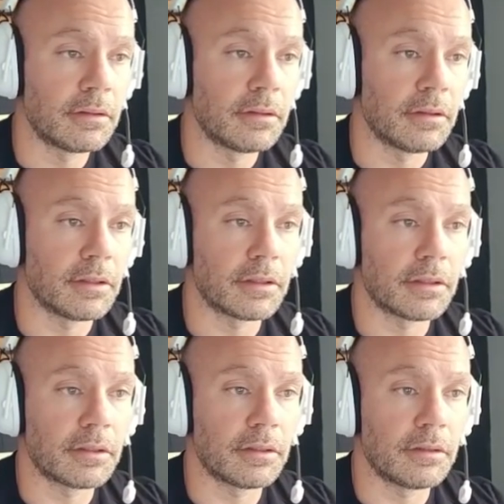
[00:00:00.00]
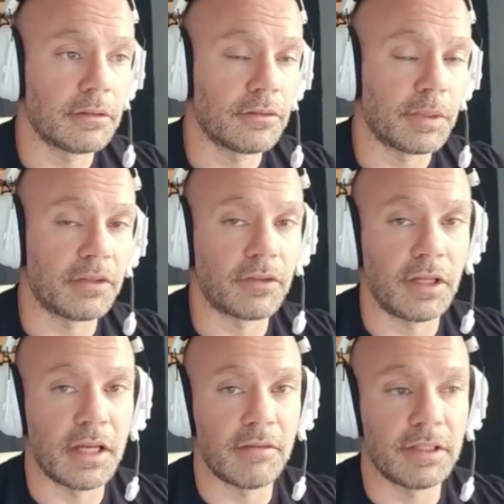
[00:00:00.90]
All right?
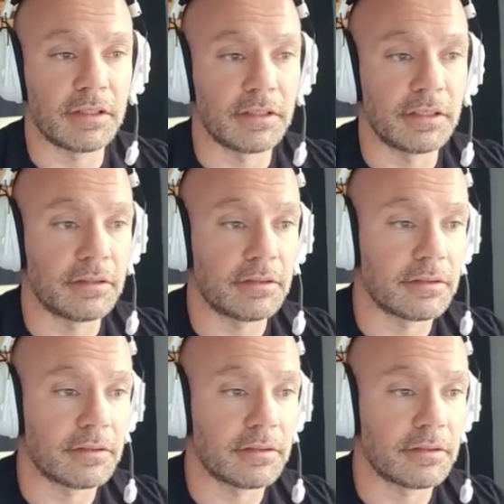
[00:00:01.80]
Especially heavy cleans.